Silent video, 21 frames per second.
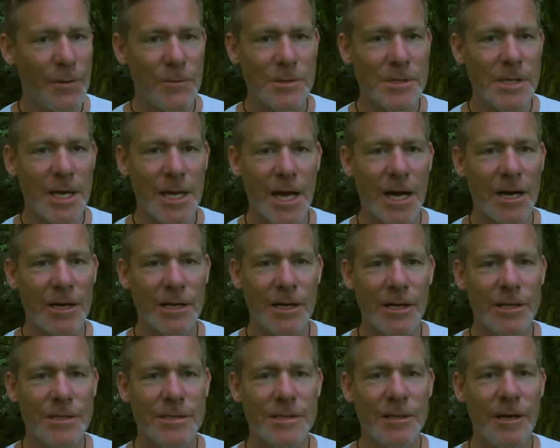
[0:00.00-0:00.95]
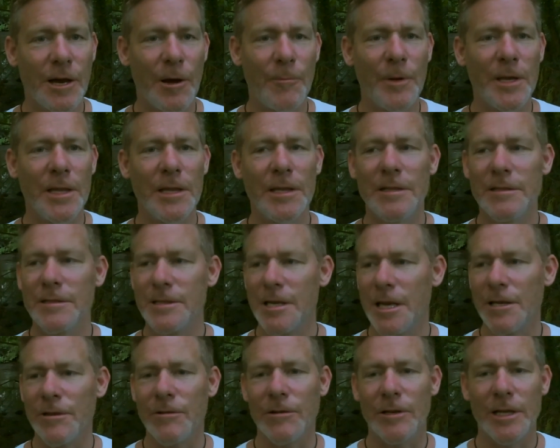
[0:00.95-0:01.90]
see how it goes. I mean,
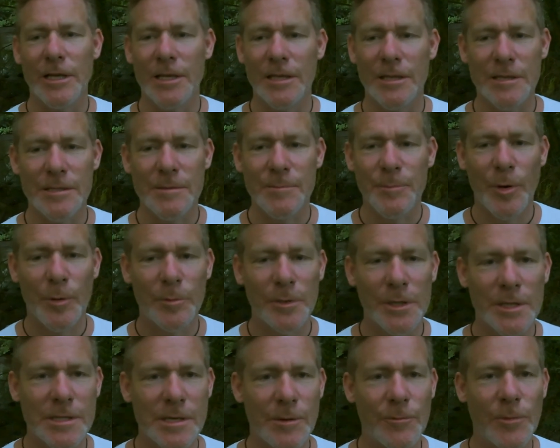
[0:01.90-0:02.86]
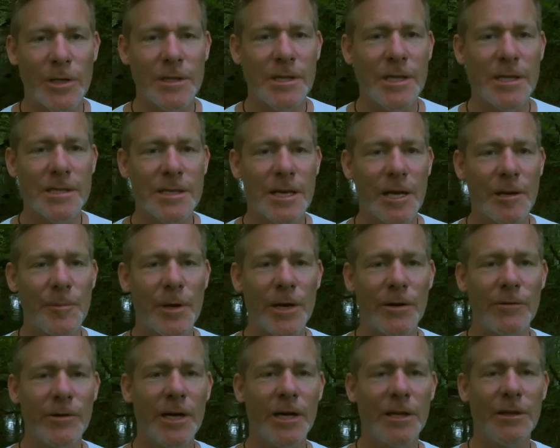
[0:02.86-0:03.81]
generally, there's probably someone that's going to be
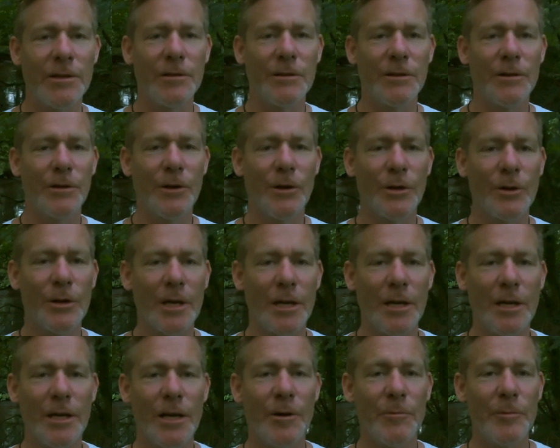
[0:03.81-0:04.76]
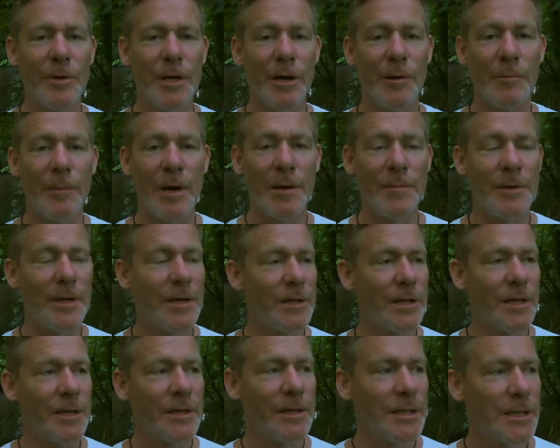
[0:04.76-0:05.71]
around who can help me out, maybe, I
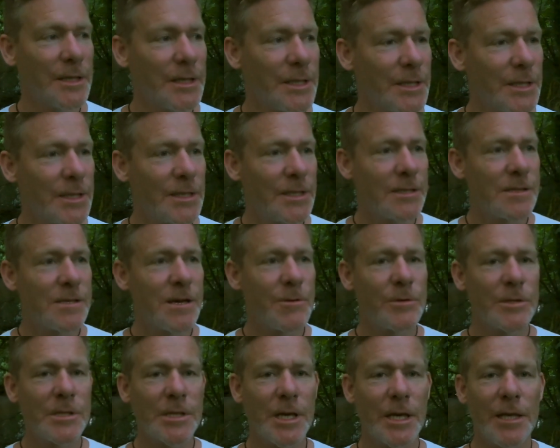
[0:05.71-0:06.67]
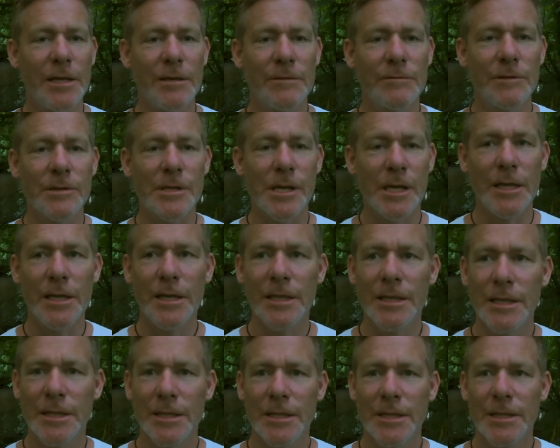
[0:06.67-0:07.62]
think. So we'll see.
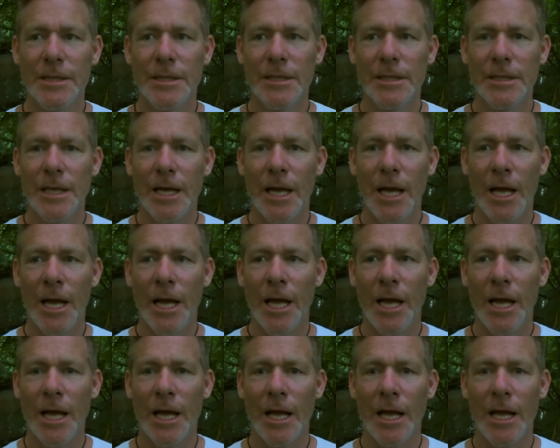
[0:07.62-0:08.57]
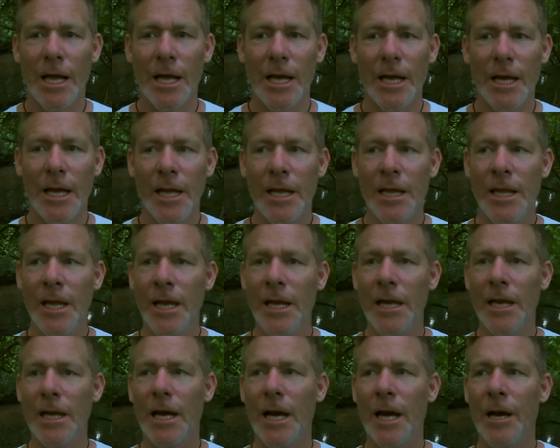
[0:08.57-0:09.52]
And
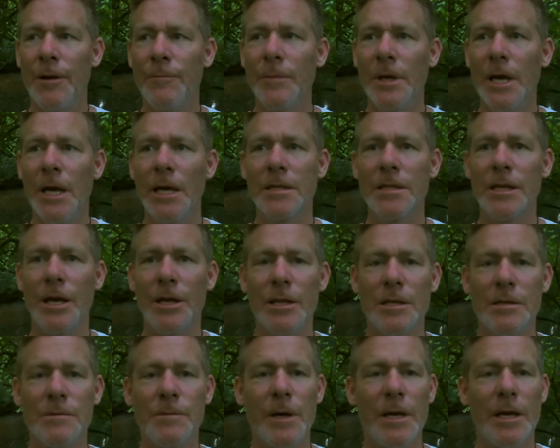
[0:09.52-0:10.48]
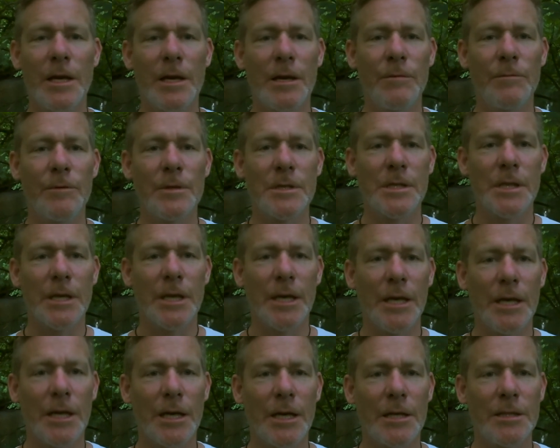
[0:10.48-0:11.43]
then, so this weekend was
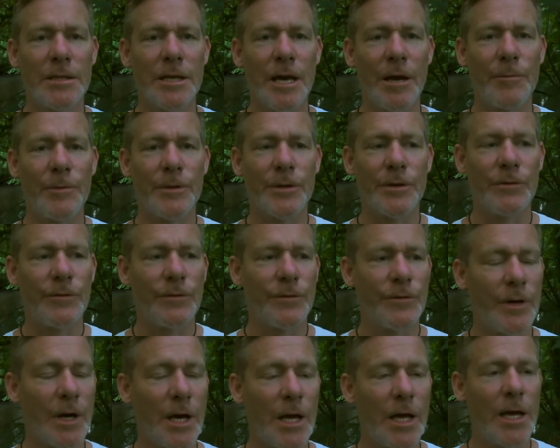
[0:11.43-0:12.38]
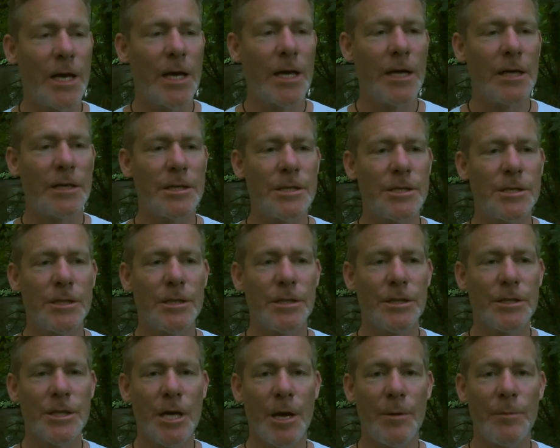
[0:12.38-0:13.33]
the Adaptive English
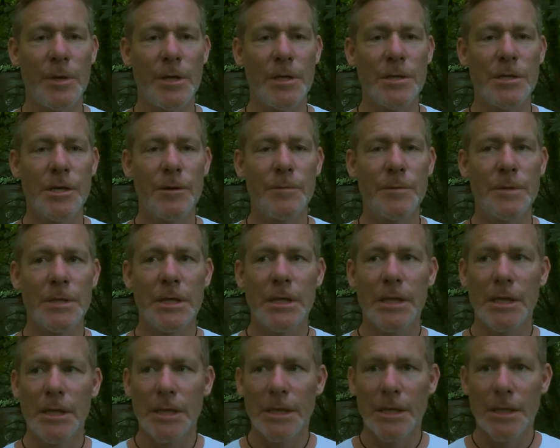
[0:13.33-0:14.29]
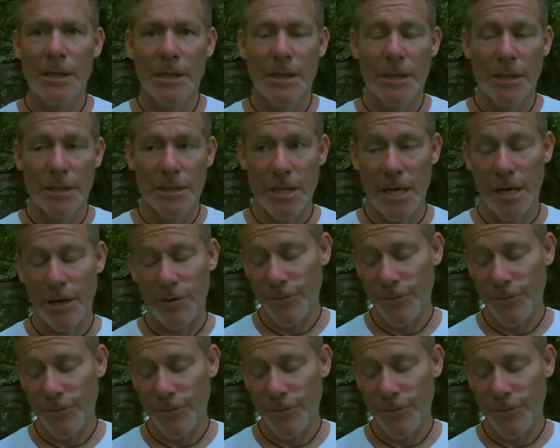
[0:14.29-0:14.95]
Championships down at